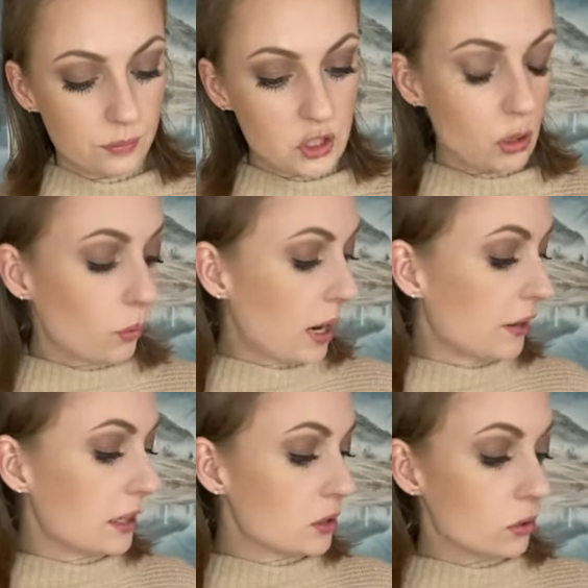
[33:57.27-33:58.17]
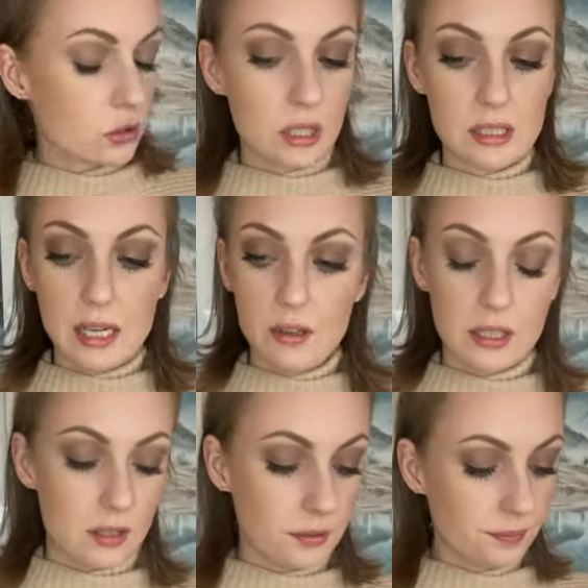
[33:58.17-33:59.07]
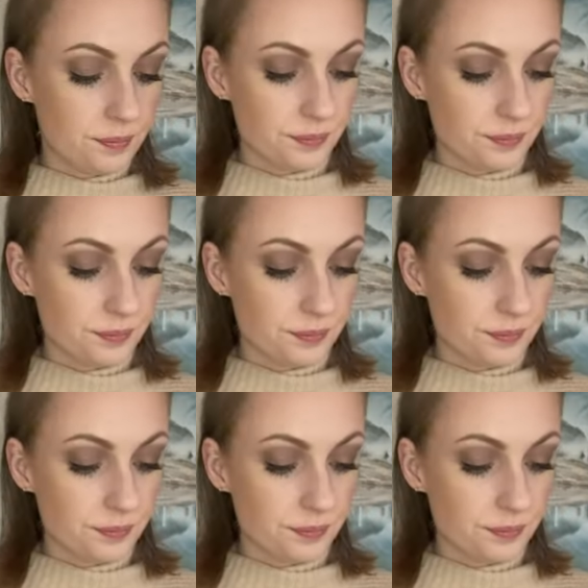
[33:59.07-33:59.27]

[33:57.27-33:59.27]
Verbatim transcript: So why are they so stressed out here